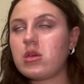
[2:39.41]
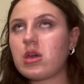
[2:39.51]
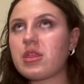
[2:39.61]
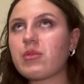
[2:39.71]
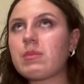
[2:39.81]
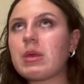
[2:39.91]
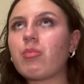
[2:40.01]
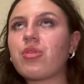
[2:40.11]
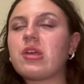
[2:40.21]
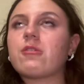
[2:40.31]
I think when
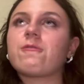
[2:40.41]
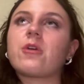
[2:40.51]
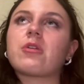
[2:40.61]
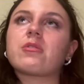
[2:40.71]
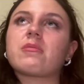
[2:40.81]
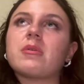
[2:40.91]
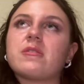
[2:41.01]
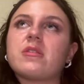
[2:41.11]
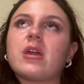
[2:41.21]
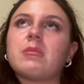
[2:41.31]
people think of fragrance
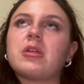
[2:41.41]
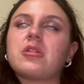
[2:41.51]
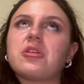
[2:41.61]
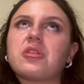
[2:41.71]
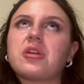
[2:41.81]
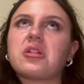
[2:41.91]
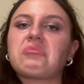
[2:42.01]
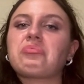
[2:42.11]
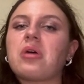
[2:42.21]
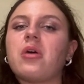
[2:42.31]
mist, they immediately think
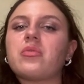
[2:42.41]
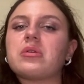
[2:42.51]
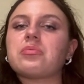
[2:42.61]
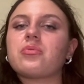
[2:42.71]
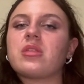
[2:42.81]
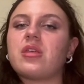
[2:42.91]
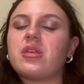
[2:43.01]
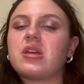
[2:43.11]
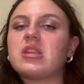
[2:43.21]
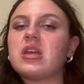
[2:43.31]
like childish or they
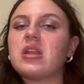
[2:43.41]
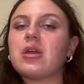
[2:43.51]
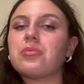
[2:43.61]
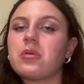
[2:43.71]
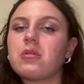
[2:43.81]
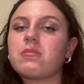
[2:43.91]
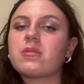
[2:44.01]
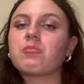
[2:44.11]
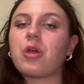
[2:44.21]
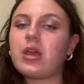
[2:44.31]
think teenager
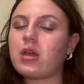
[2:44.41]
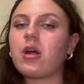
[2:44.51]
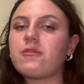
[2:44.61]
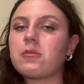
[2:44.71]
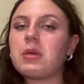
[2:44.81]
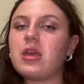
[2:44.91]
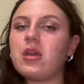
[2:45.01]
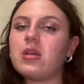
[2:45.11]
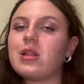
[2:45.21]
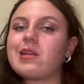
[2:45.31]
spraying after
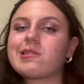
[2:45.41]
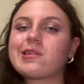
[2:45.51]
pee, like